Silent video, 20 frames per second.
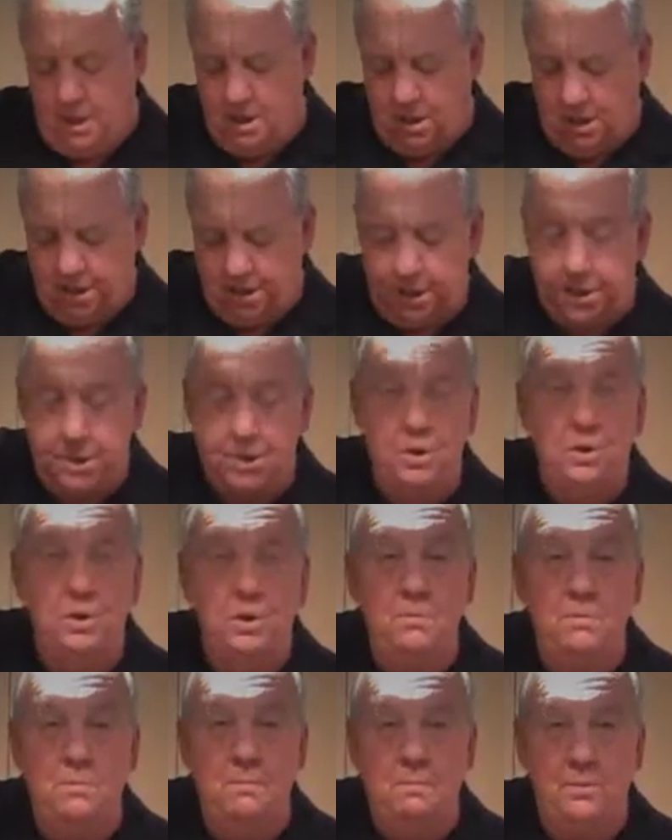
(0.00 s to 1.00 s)
stew,
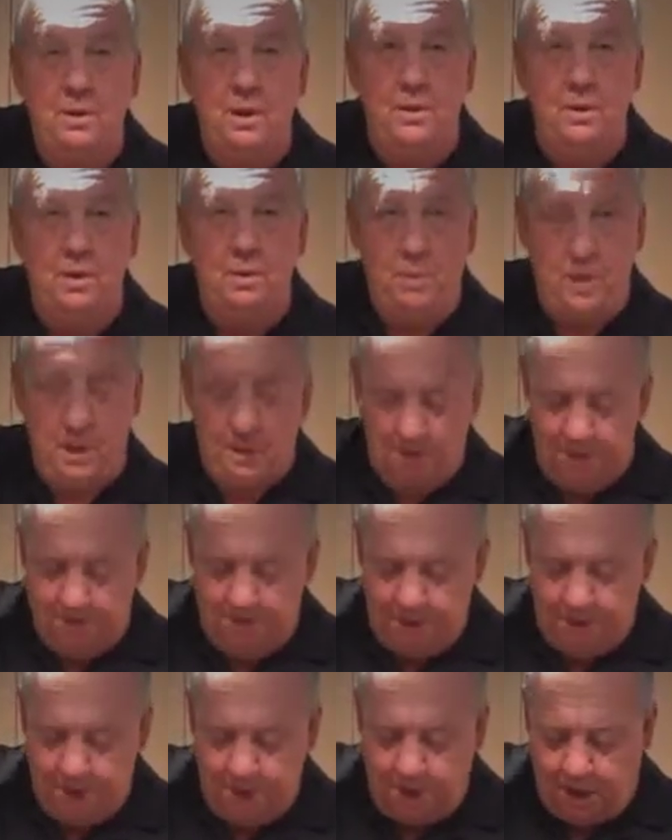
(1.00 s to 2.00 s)
although we
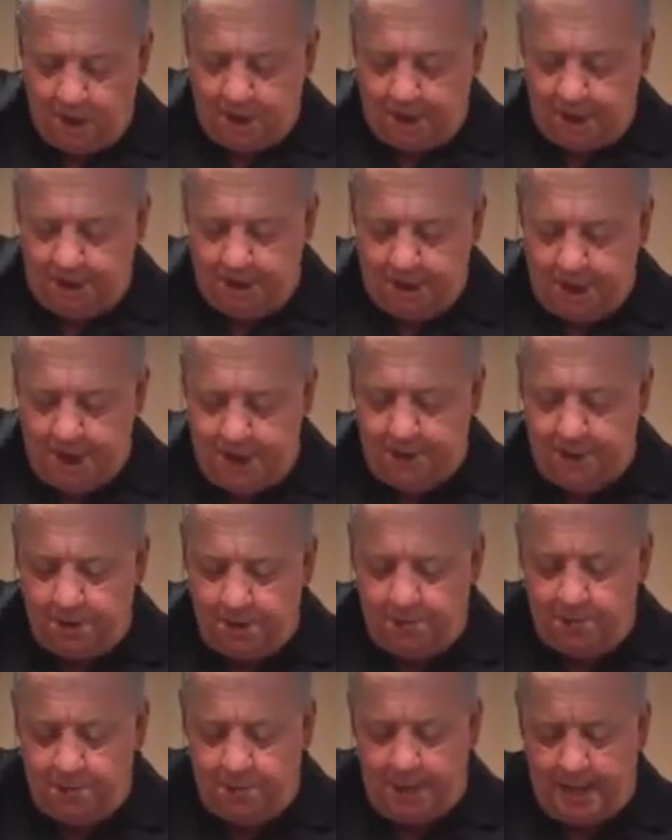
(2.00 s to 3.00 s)
call it a chowder.
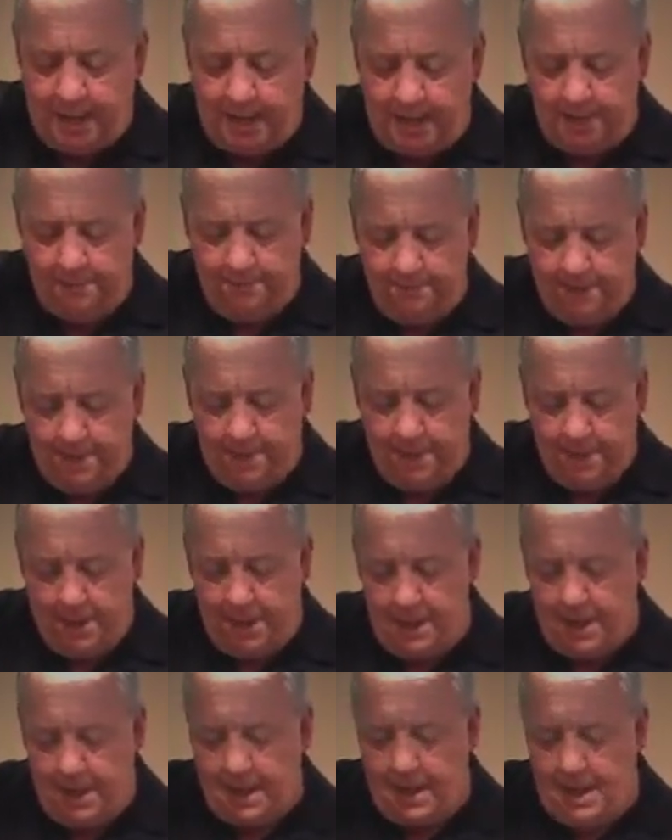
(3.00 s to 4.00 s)
We like it very
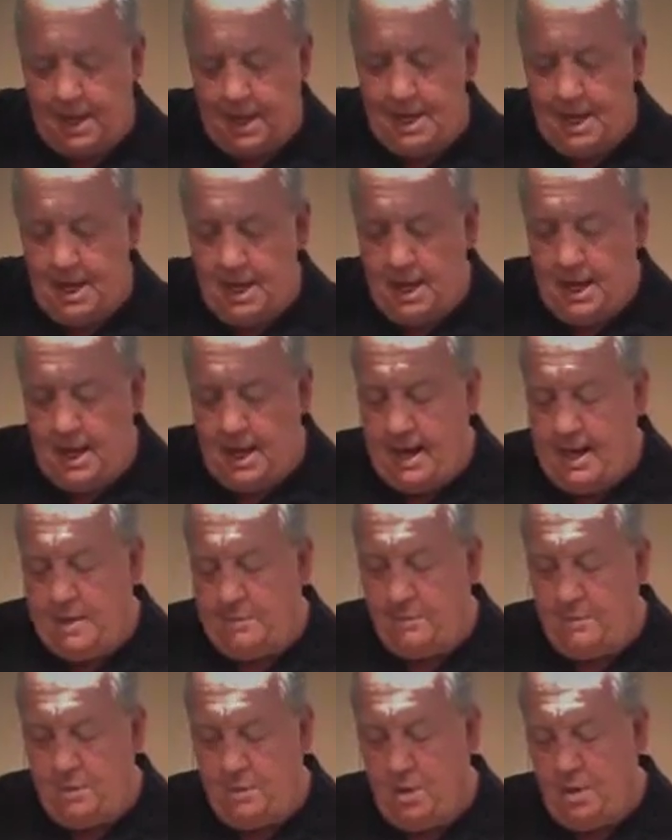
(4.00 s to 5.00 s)
thick. And
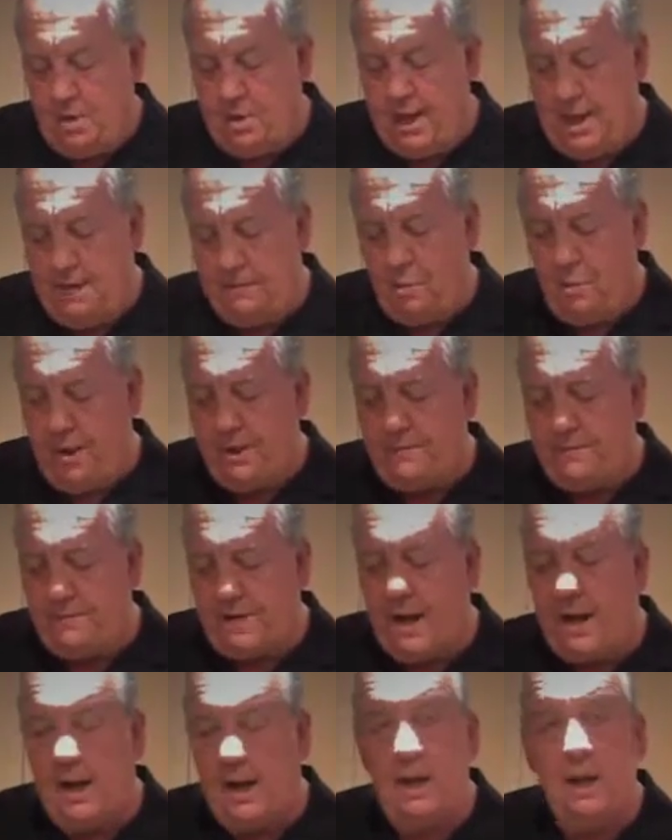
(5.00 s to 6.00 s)
we only have one
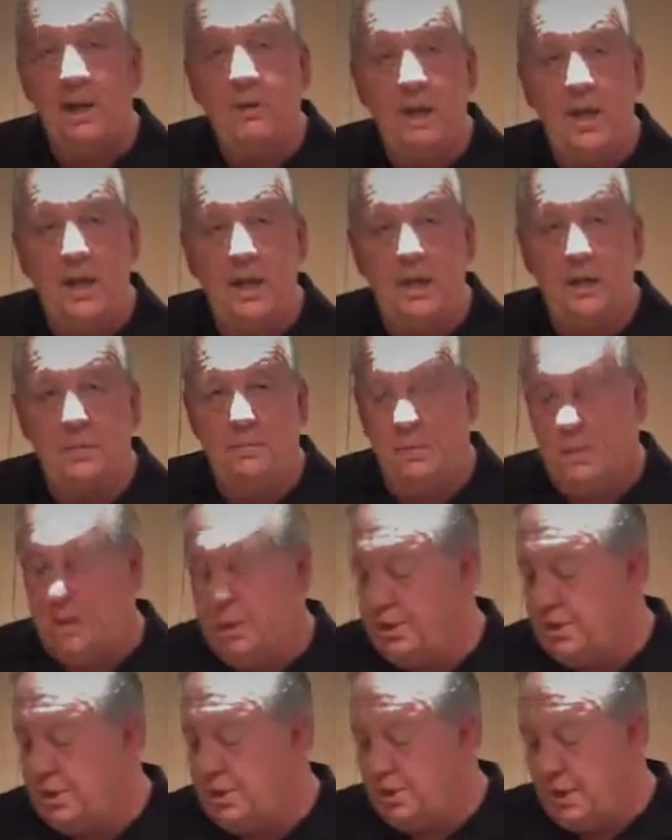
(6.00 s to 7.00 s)
final ingredient to put in
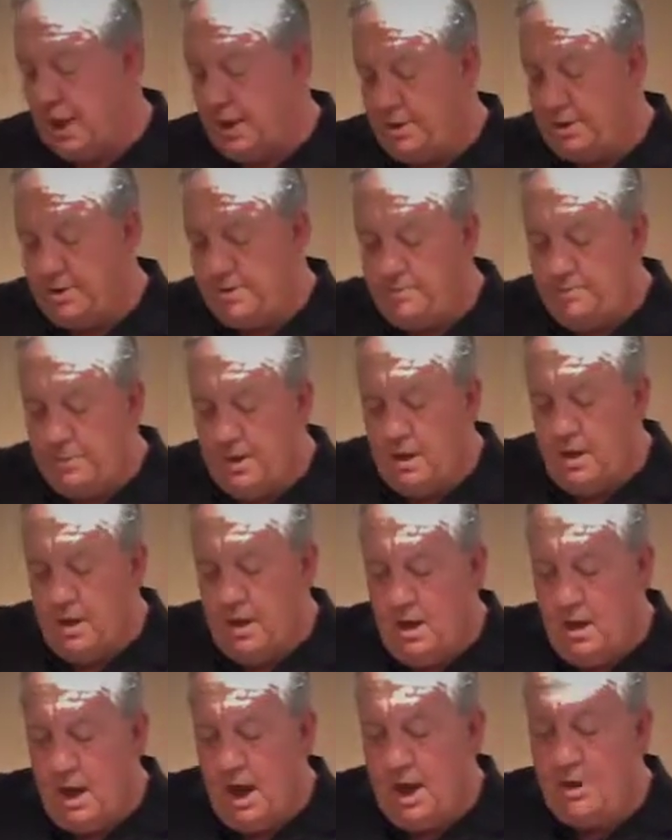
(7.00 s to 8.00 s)
this chowder.
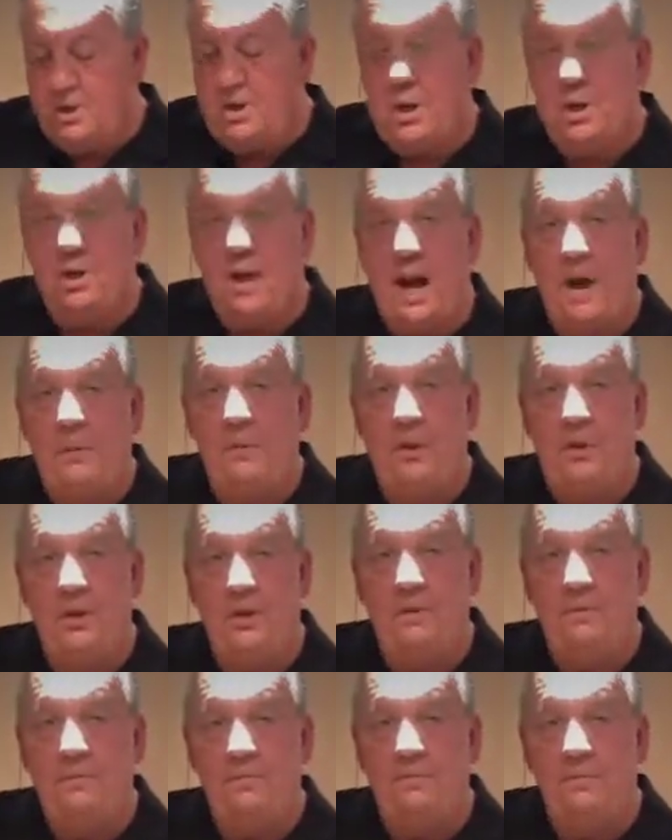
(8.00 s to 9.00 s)
I'll share that with
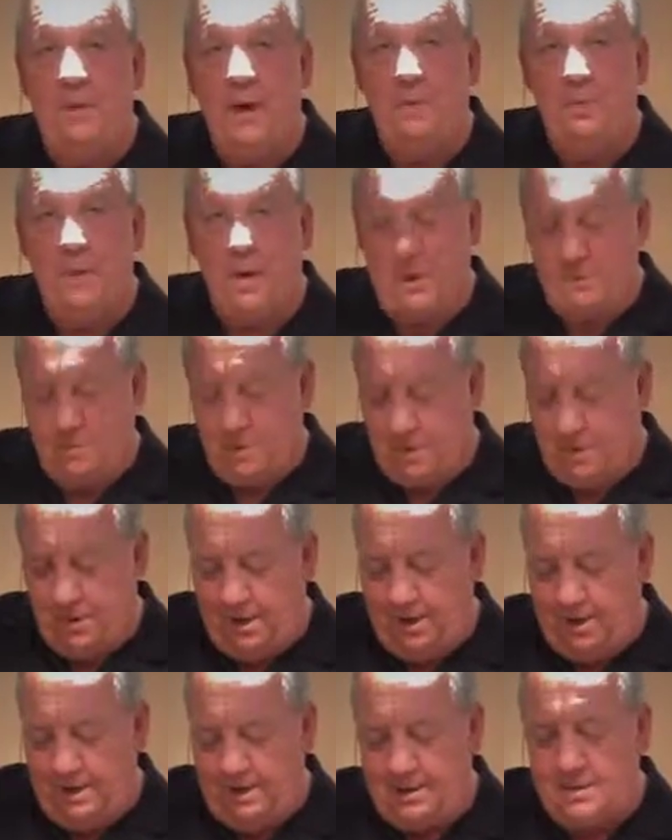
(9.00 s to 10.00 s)
you, and we'll give our
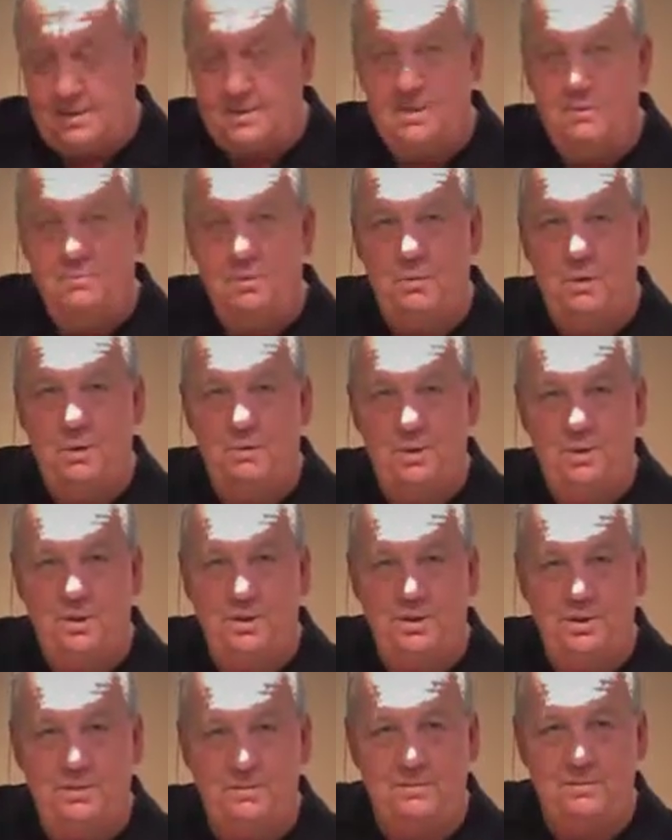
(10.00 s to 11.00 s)
greetings when we
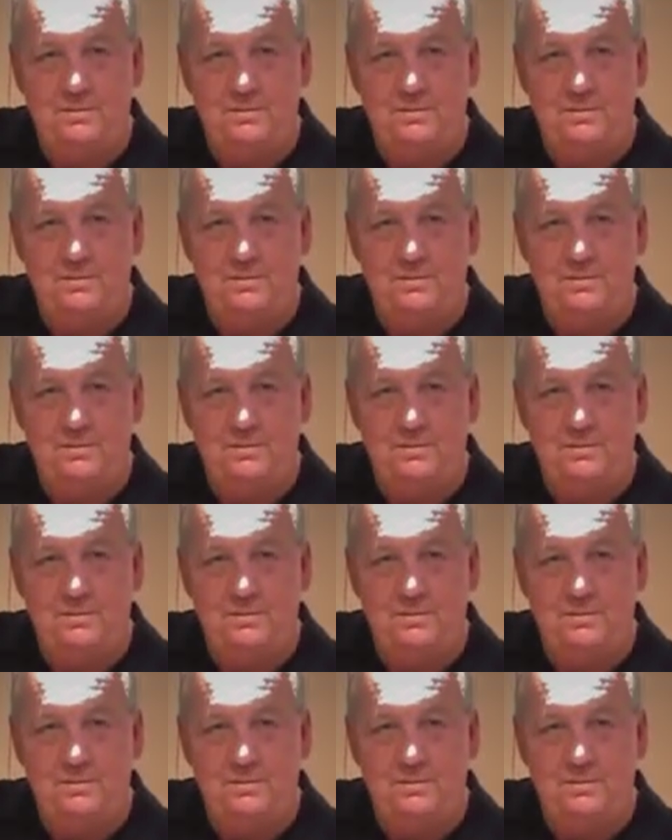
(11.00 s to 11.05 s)
return.